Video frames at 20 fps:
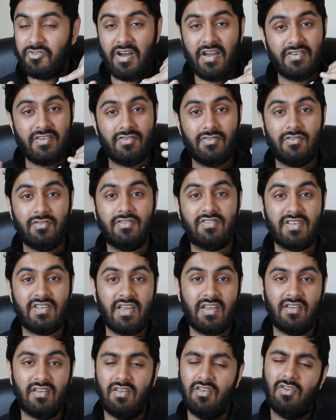Try to
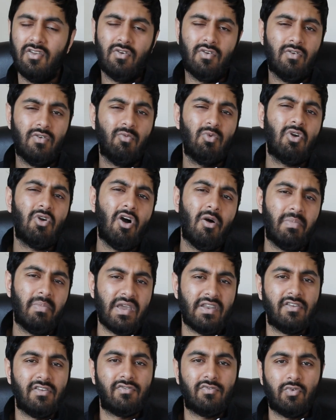say, you know, we can't
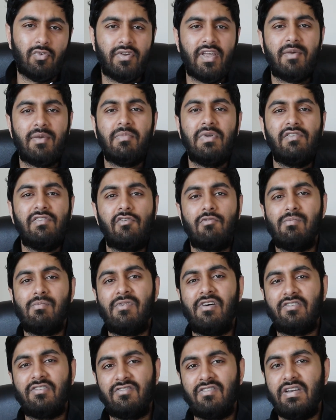pay this 48 million for
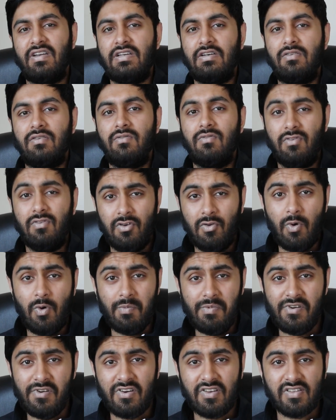Morata right now. You know
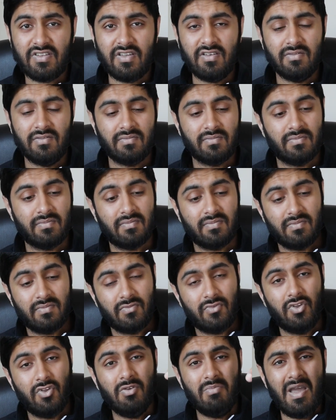what Mourinho said?
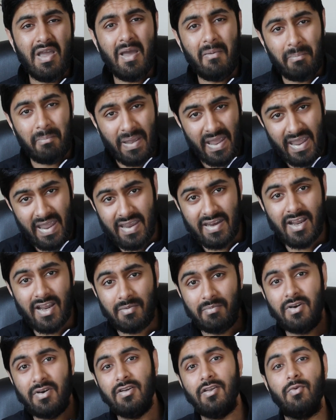You better pay
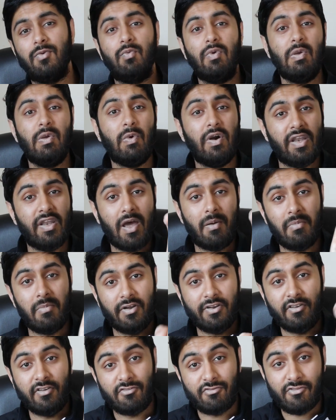that money. We want that
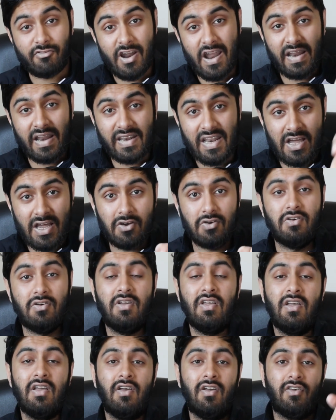money right now.
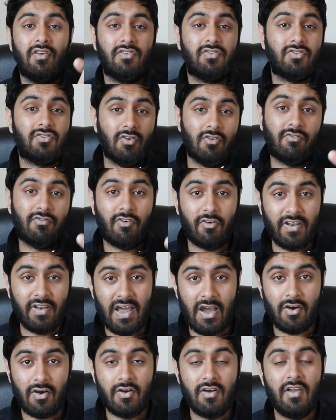So for
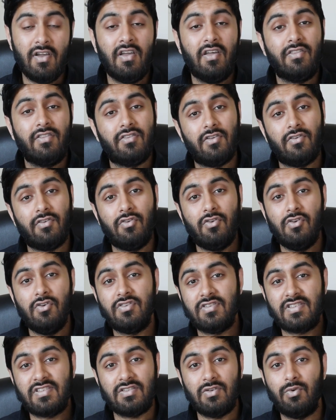now, the
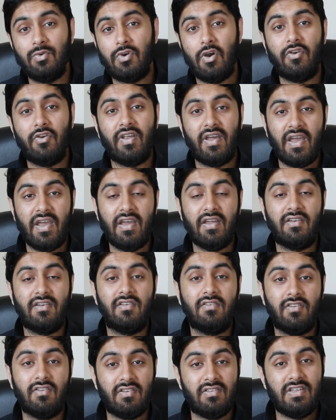news is still going
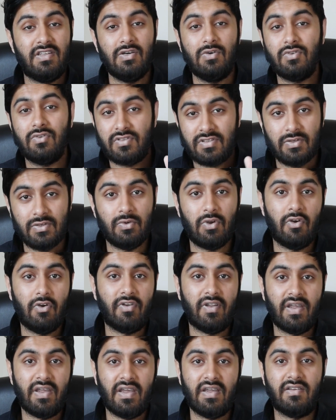ahead. The deal's still
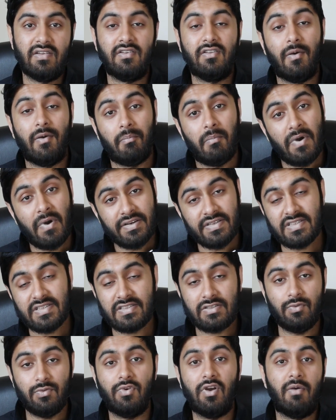going ahead. The
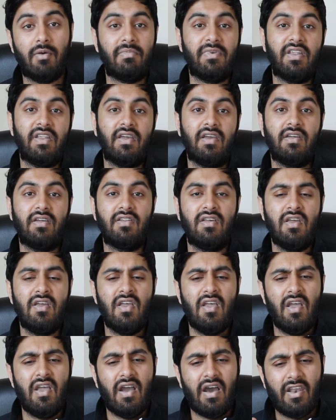money's still coming ahead.
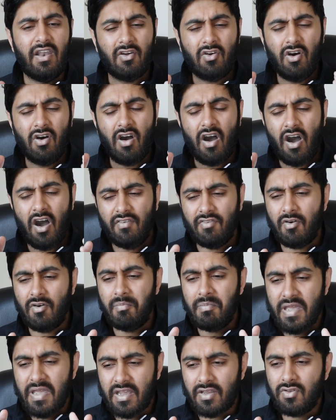And I got
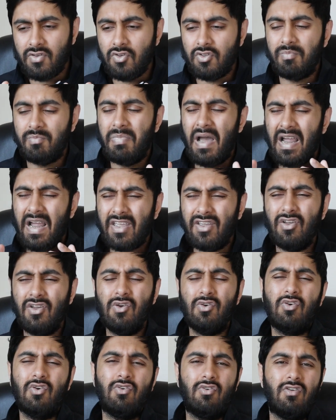other big news.
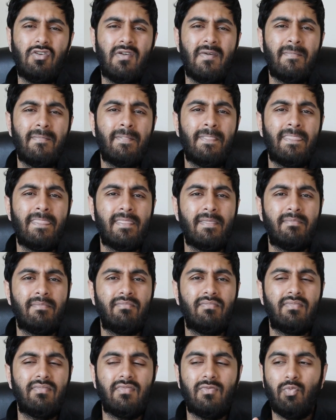Bakayoko.
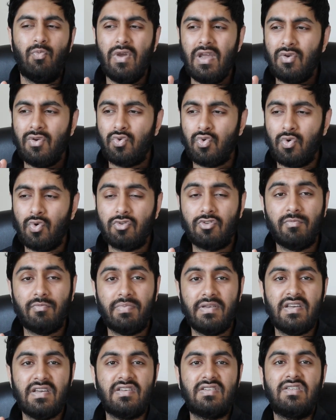We're in talks
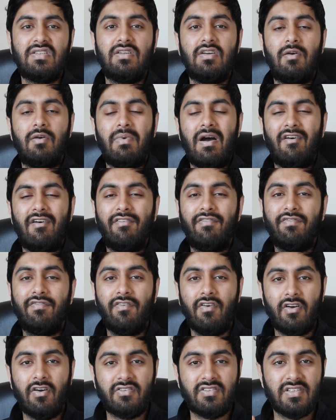with PSG about
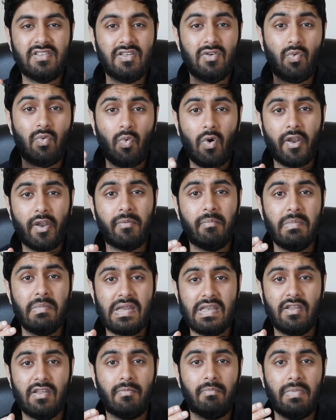£31
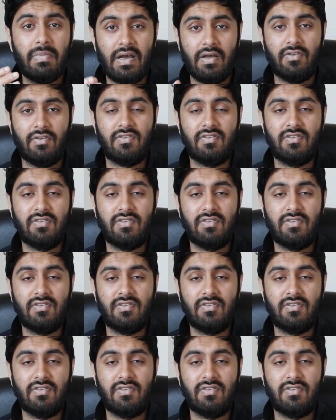million.